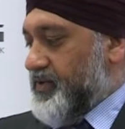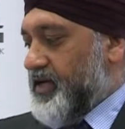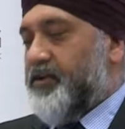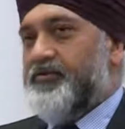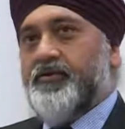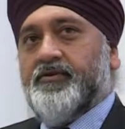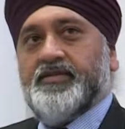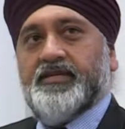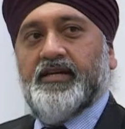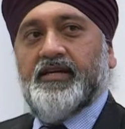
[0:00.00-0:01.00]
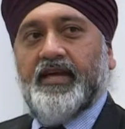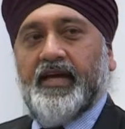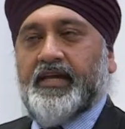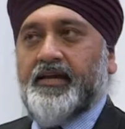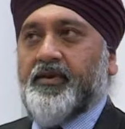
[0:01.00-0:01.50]
And of course, the
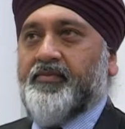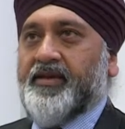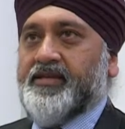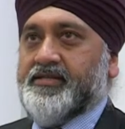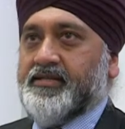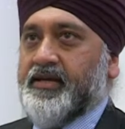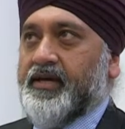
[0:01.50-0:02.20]
academic base,